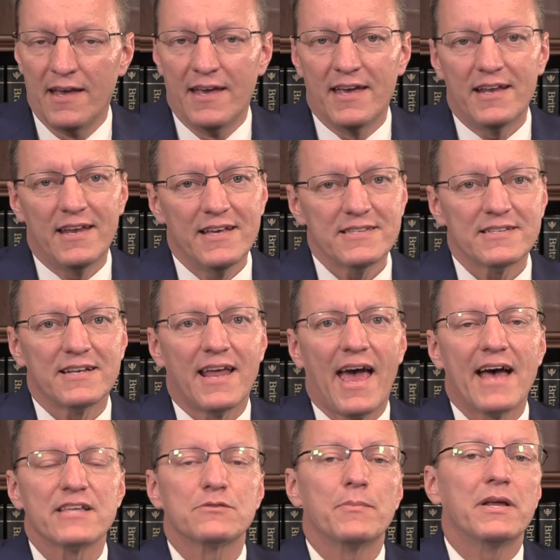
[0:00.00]
It isn't,
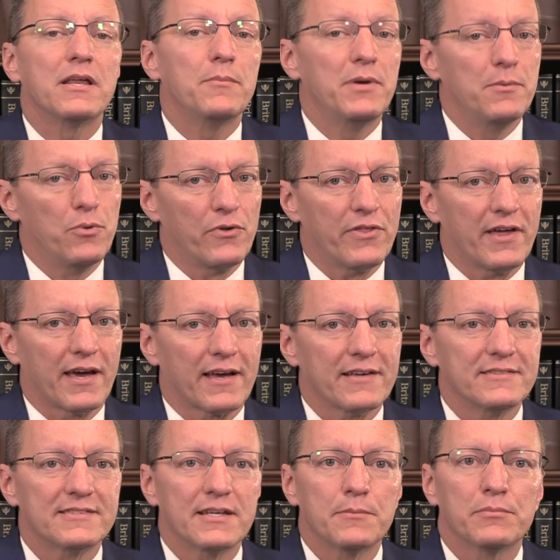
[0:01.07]
as many people think,
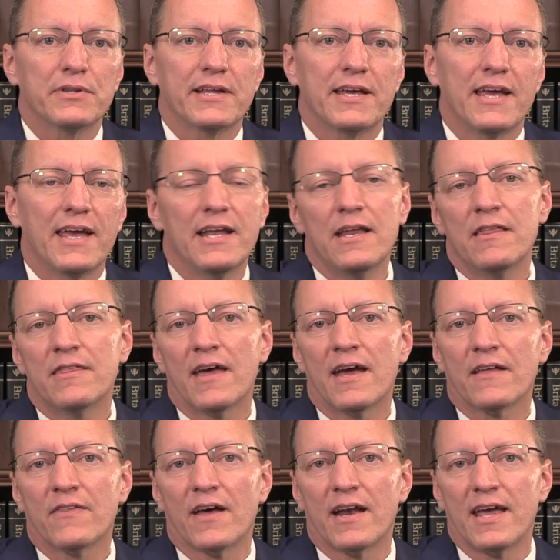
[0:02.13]
simply
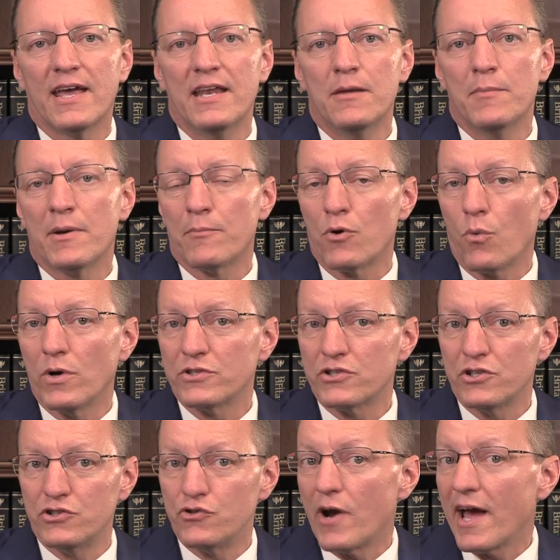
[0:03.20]
anything that any member wants
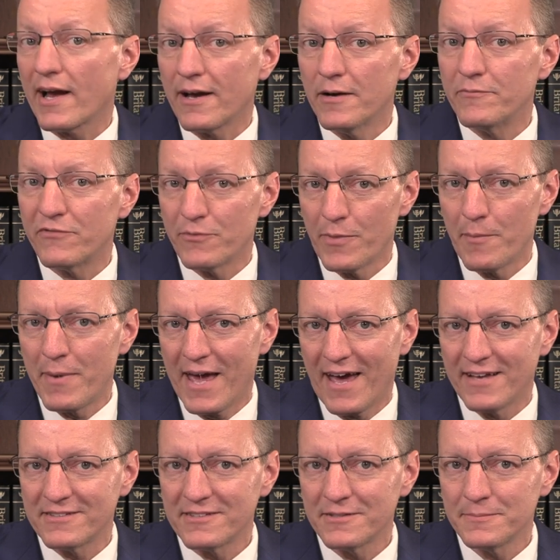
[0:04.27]
to drag up from the
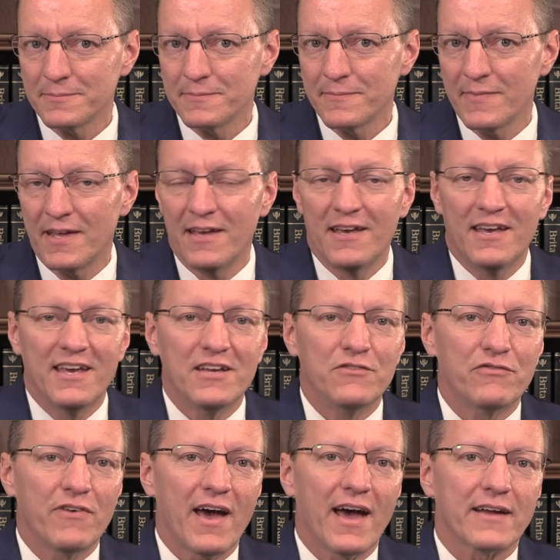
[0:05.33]
past. In
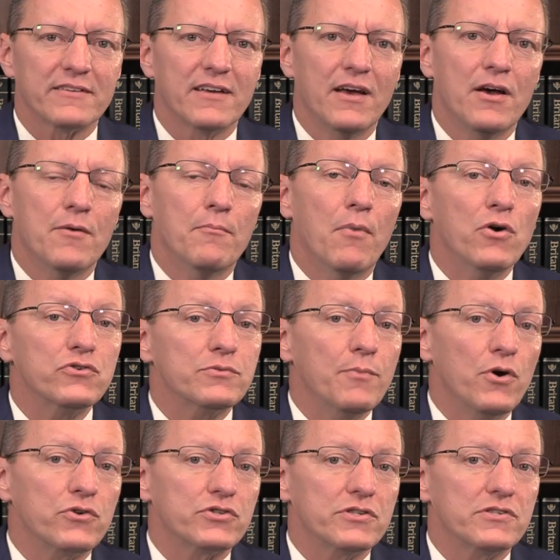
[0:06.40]
fact, most
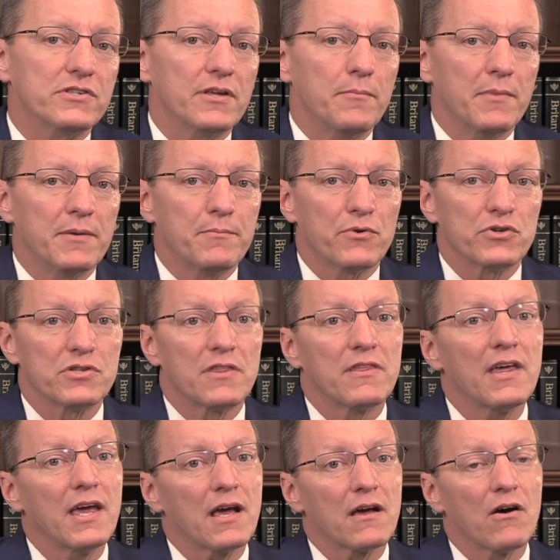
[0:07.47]
motions that members
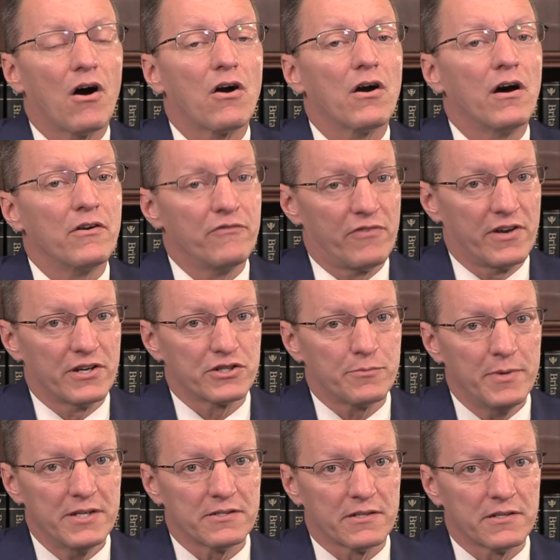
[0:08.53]
think are unfinished
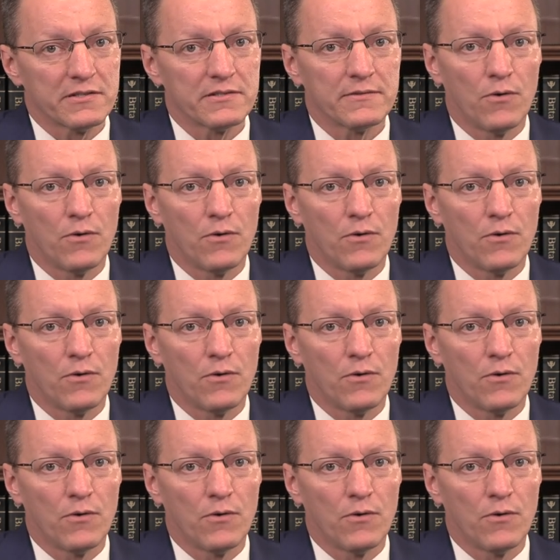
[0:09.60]
business,